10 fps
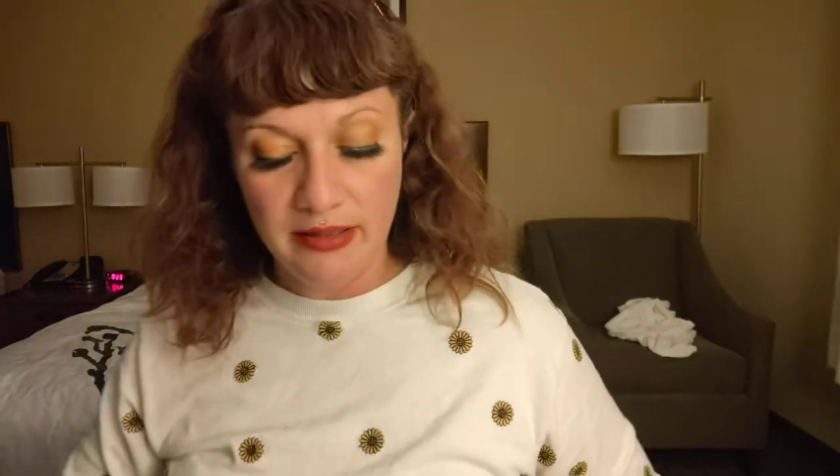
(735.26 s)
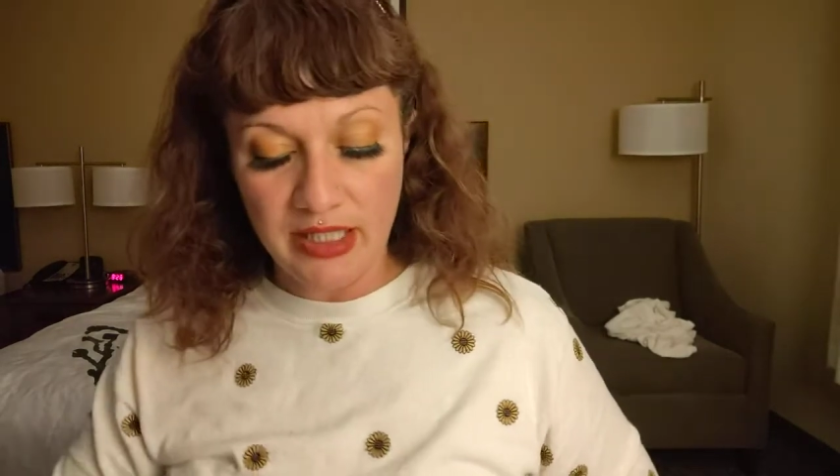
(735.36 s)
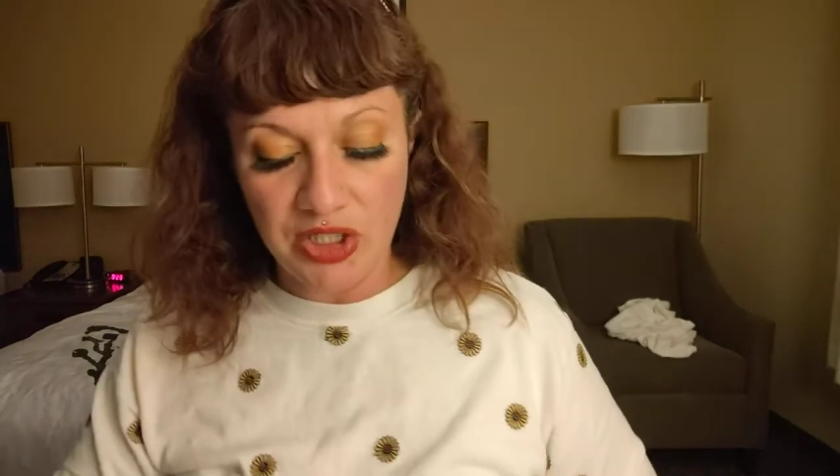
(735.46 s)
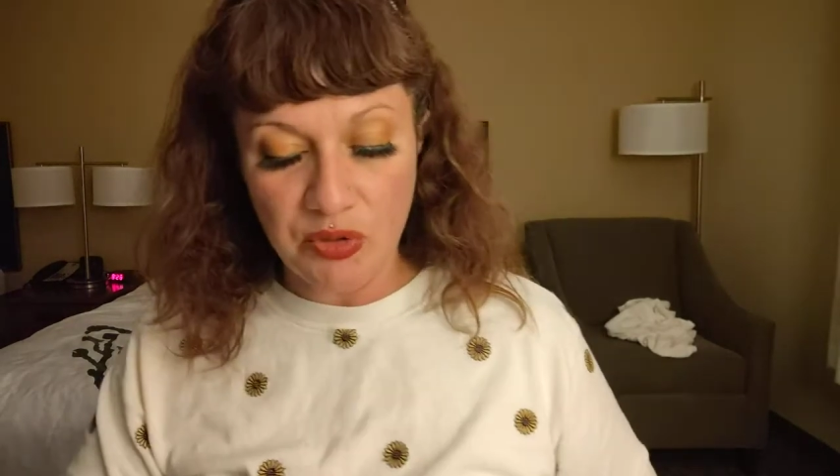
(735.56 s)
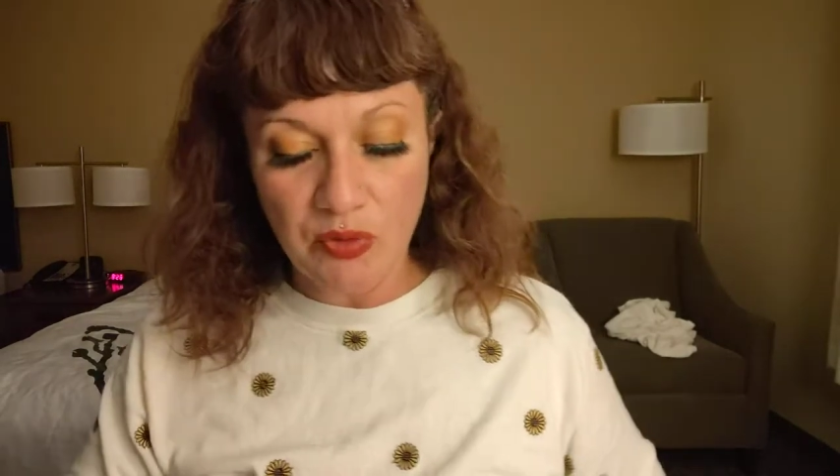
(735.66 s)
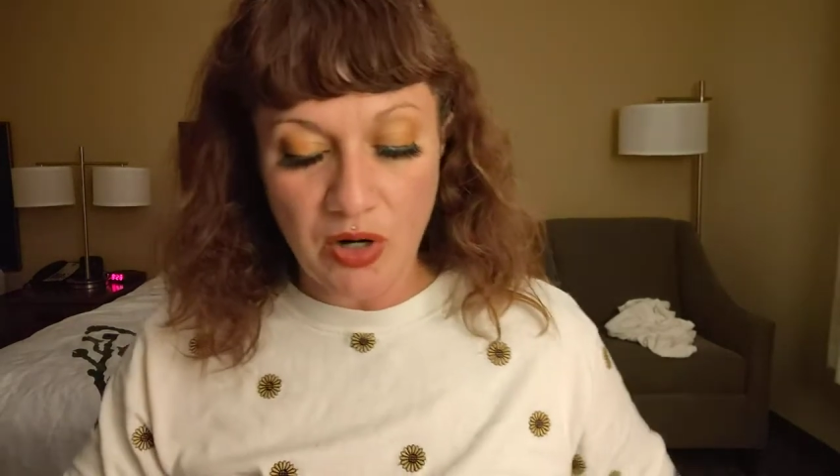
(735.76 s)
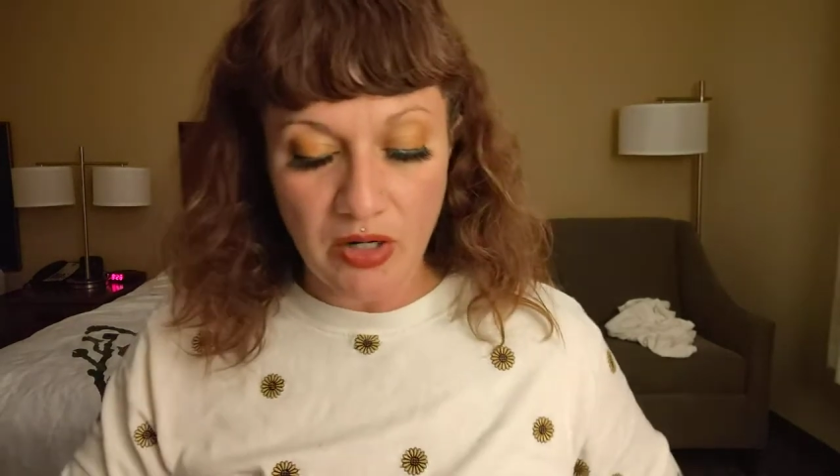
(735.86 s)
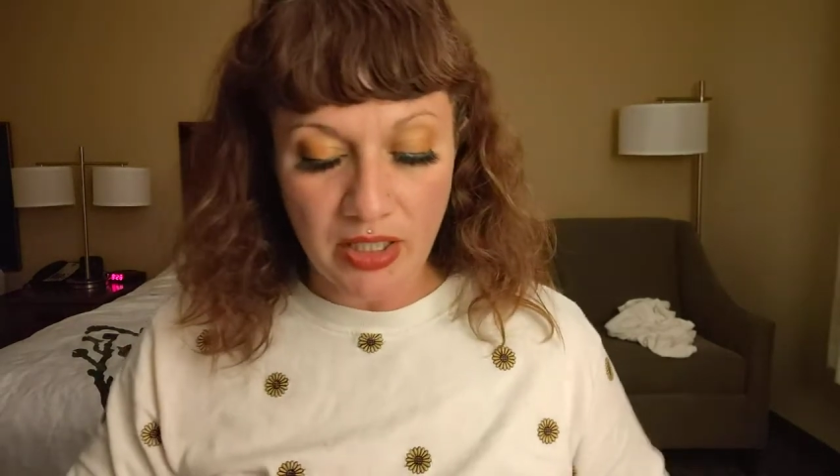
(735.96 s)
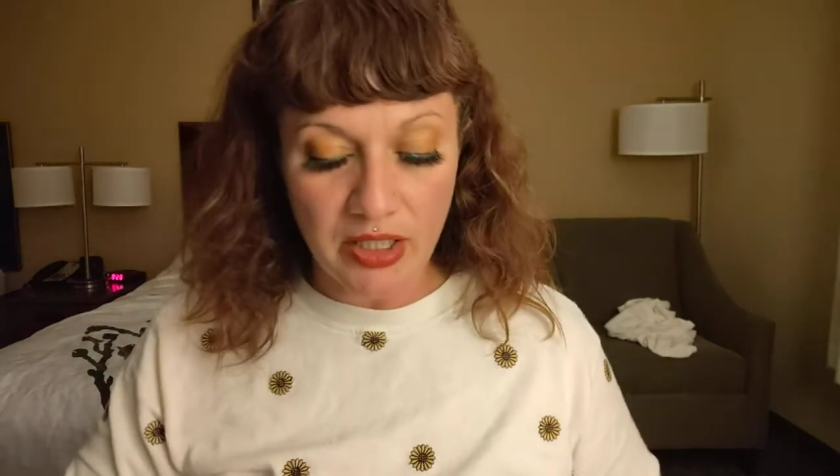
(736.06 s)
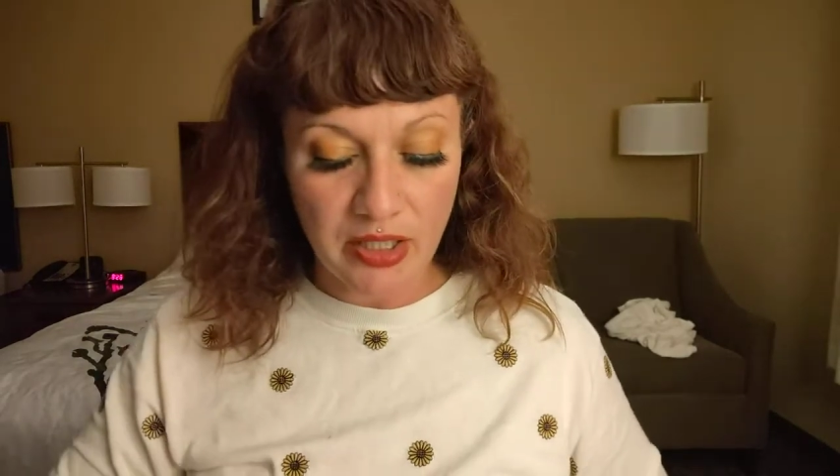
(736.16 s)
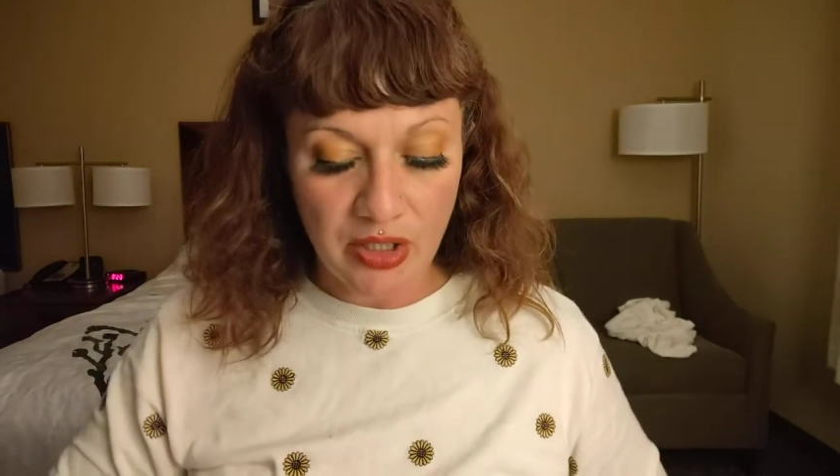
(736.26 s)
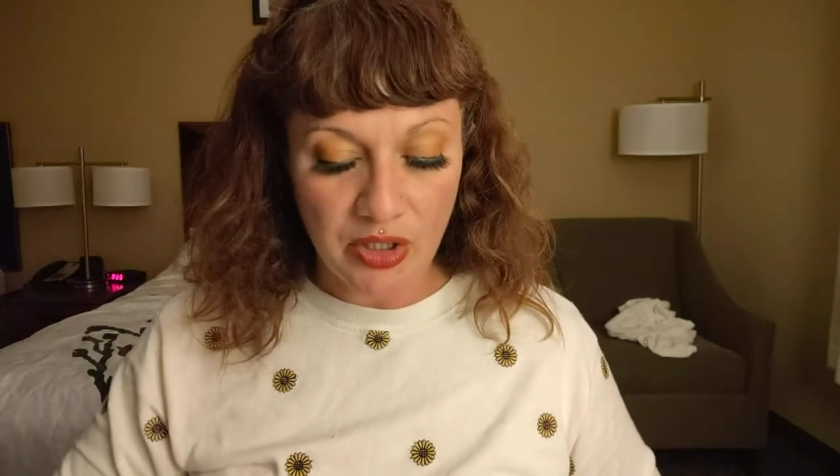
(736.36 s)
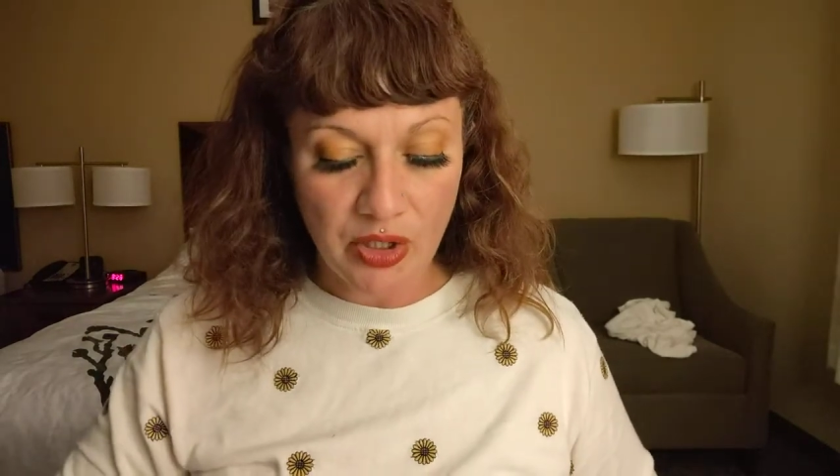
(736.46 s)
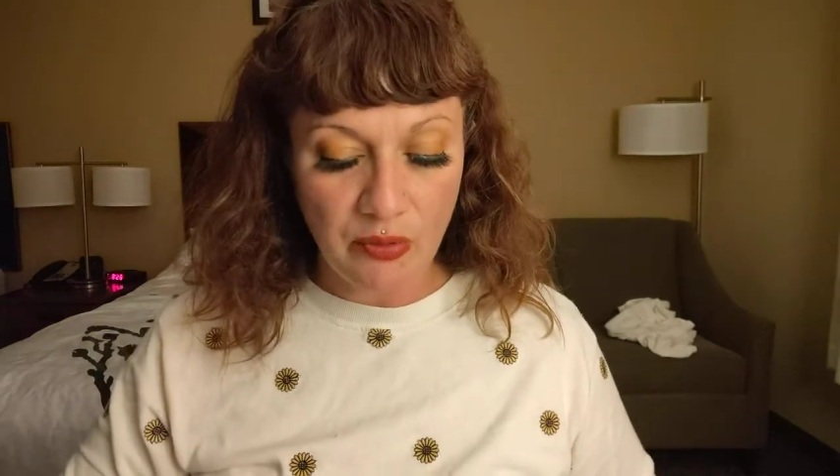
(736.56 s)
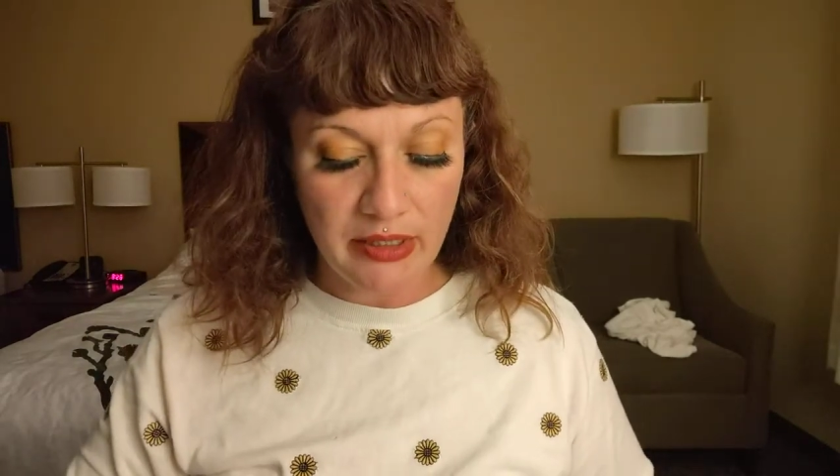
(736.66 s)
that you are
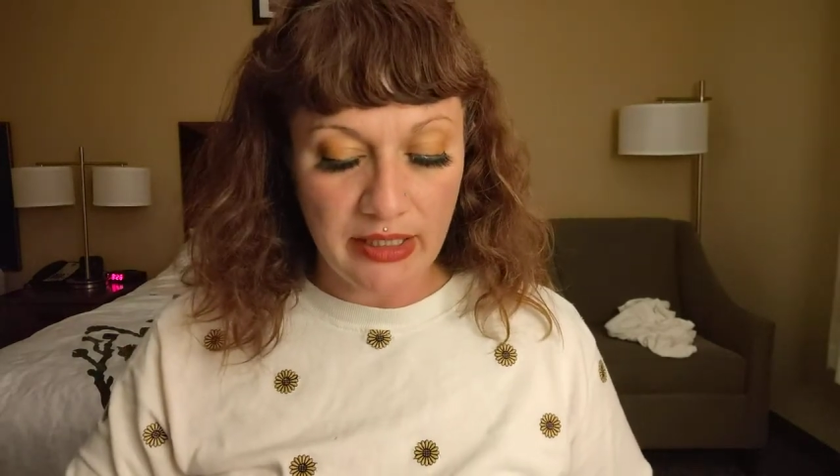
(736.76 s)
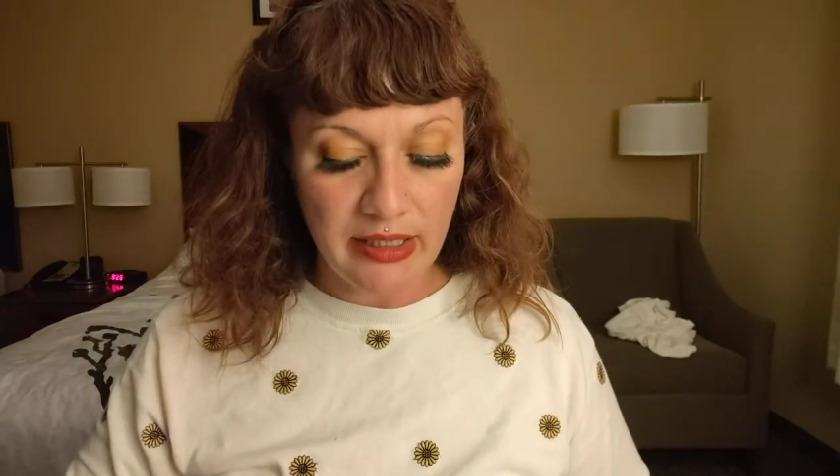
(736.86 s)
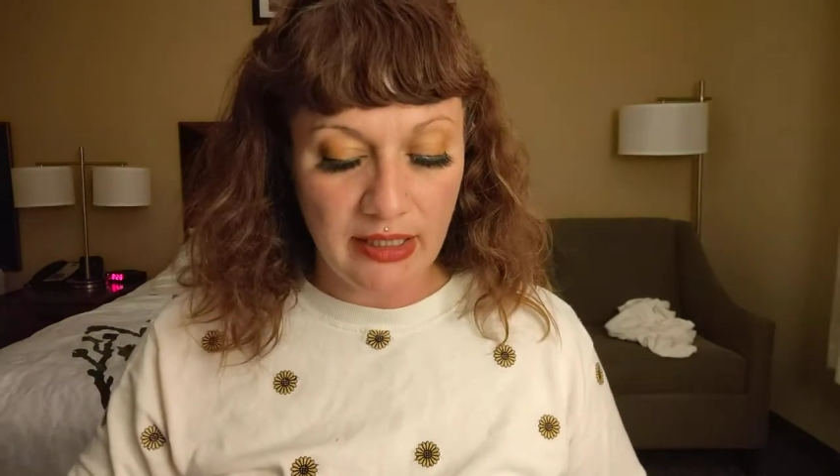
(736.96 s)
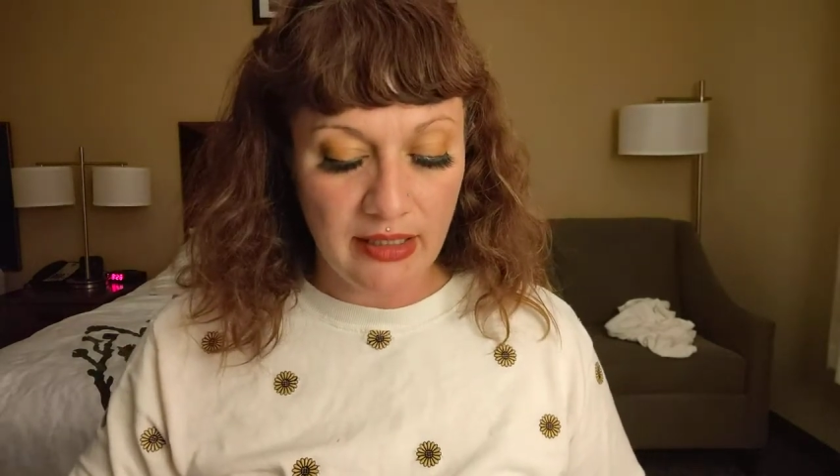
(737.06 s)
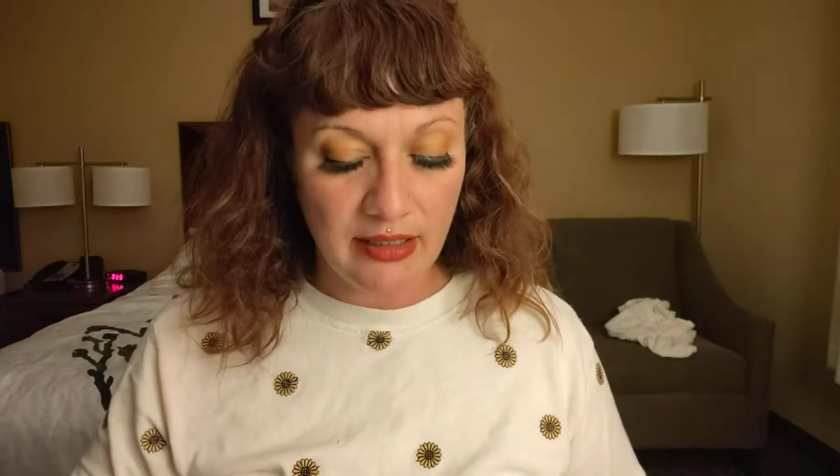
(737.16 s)
going